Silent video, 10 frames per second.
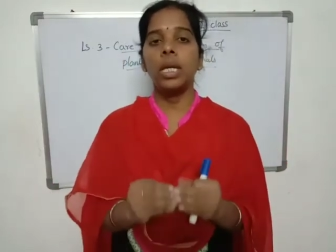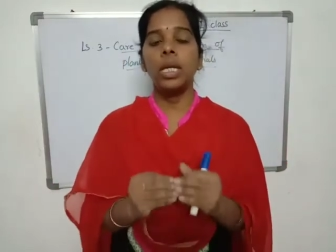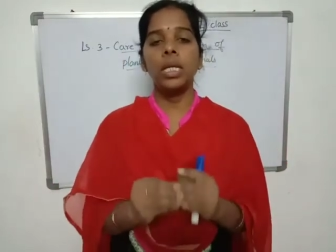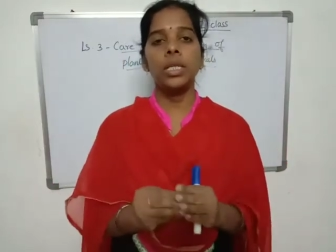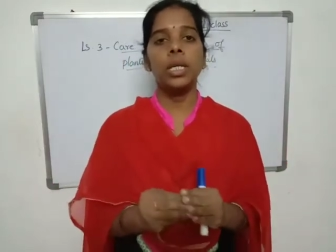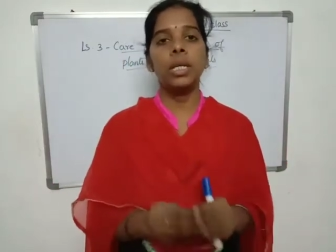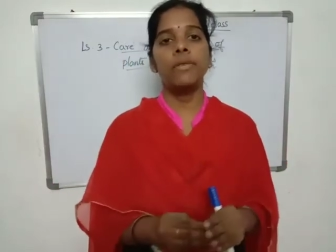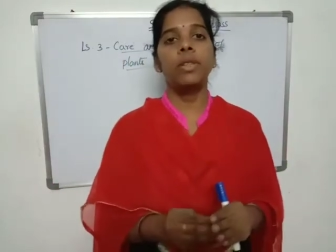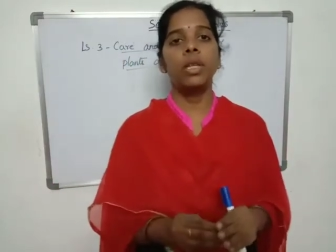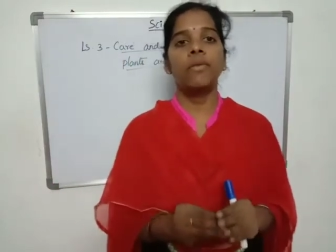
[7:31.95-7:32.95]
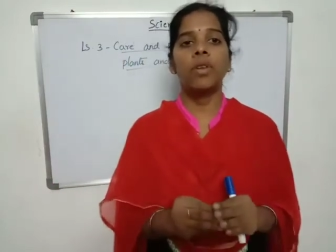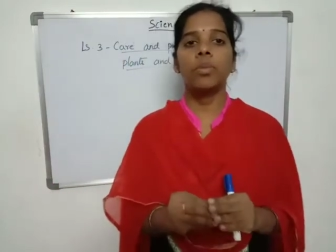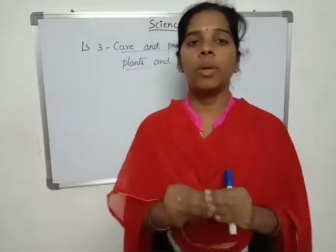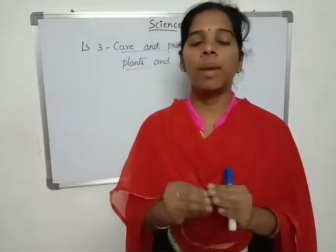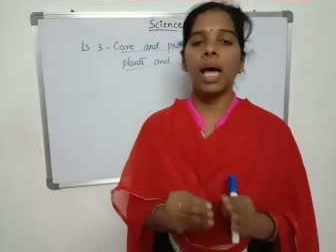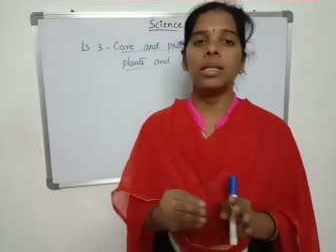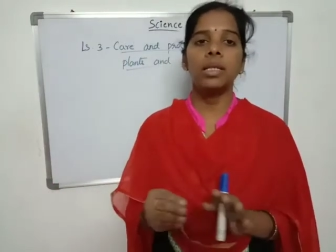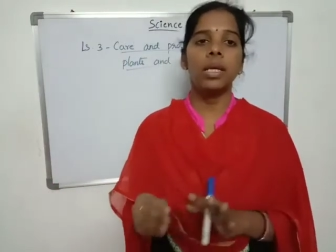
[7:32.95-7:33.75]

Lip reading: each and everything from the plants and